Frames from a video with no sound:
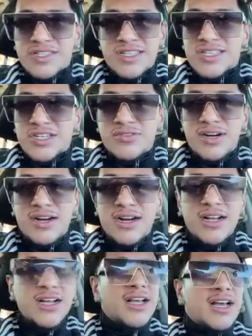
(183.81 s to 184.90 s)
until
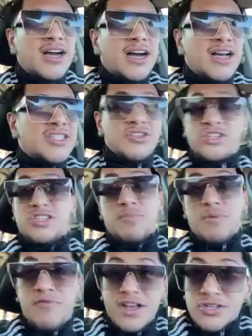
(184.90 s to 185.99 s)
just the
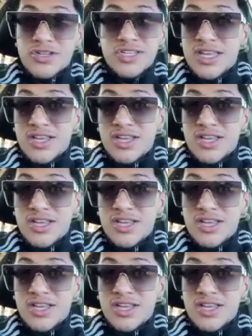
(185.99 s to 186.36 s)
professional scene.